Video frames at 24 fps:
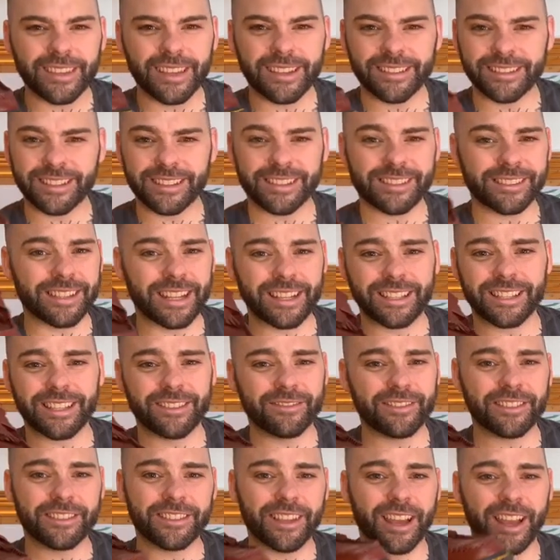distinctive
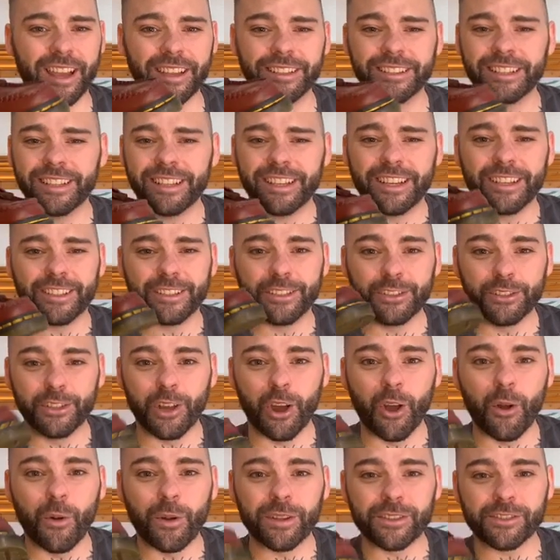design. You
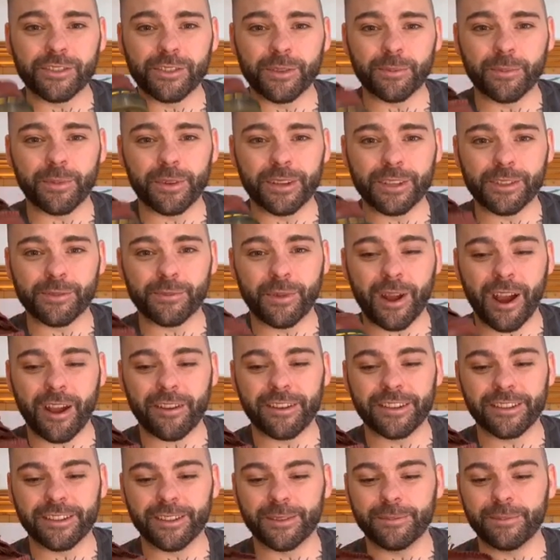know when somebody's
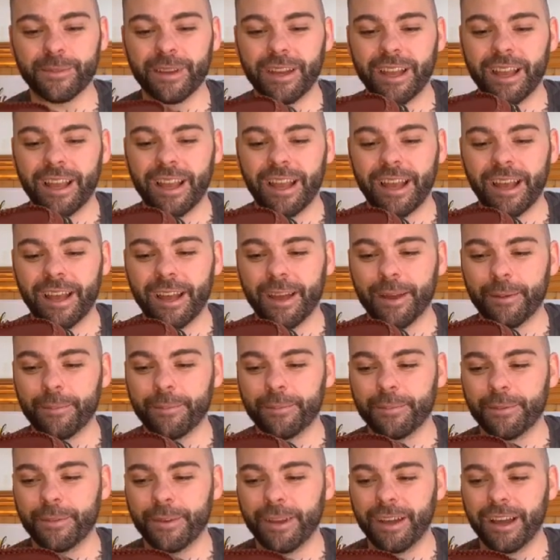wearing them,
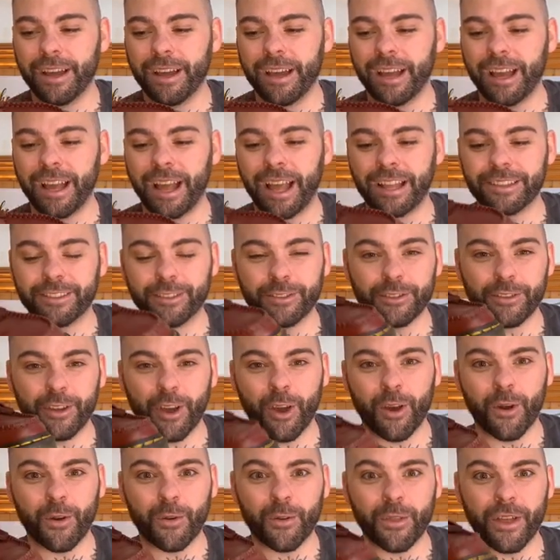um, and you
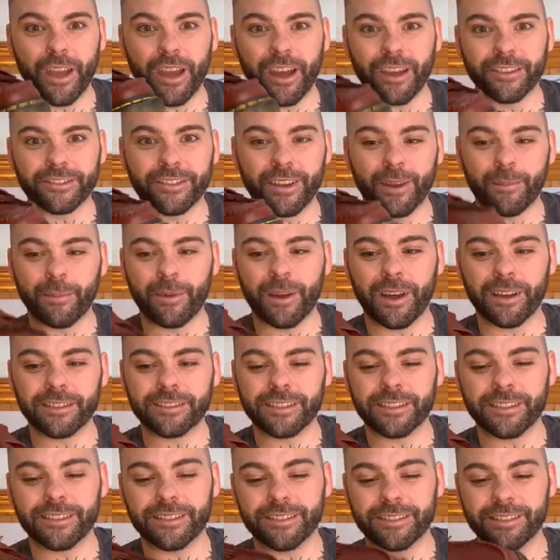know they are Doctor
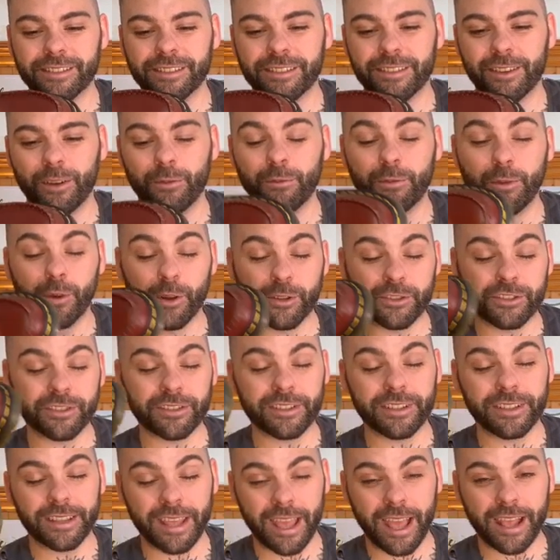Martens.
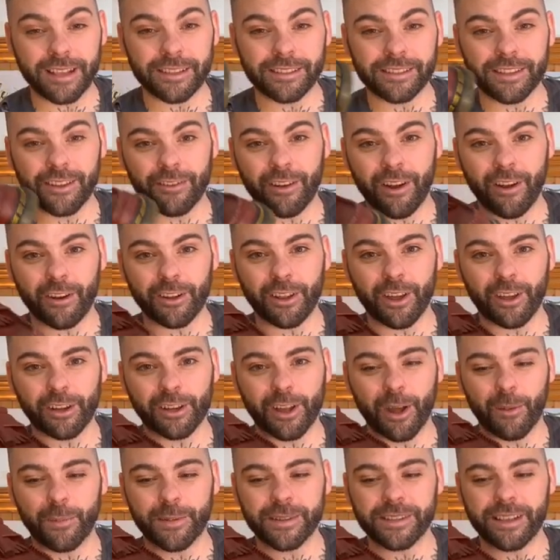Unfortunately, yes, there are a lot of
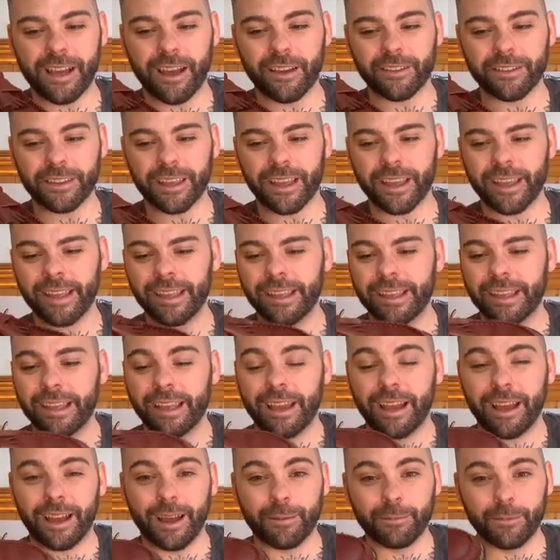copies out there.
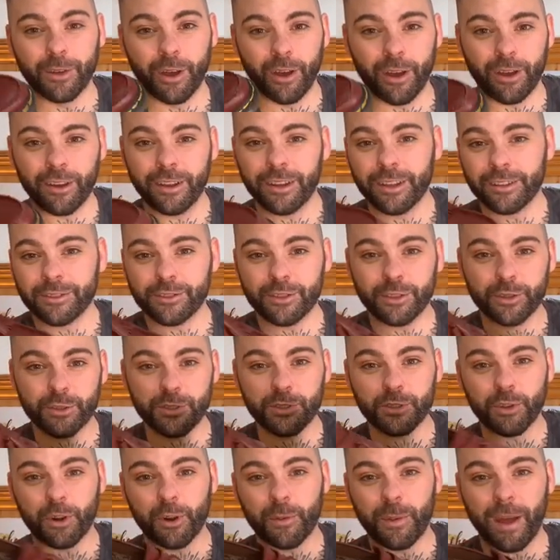I'm not too
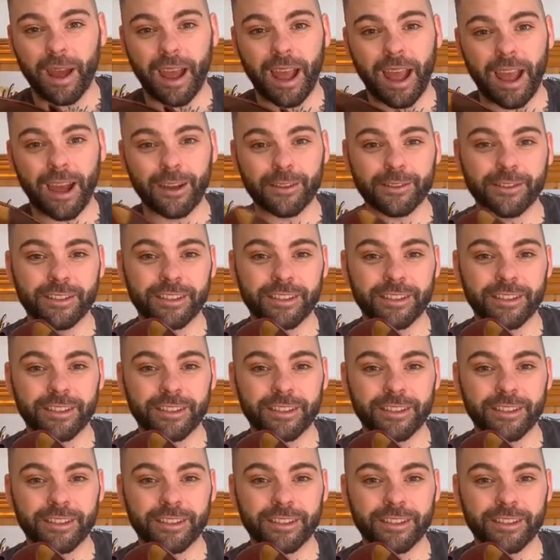sure about how to